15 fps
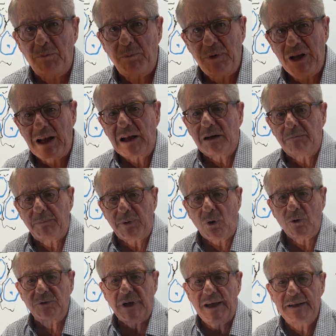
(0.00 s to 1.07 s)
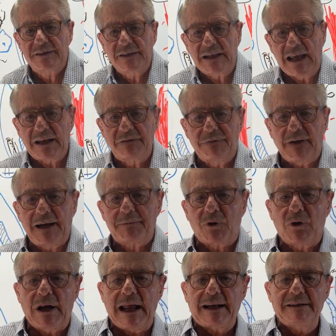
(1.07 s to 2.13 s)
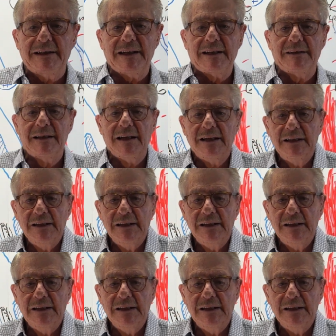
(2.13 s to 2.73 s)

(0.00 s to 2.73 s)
little proteins like fibronectin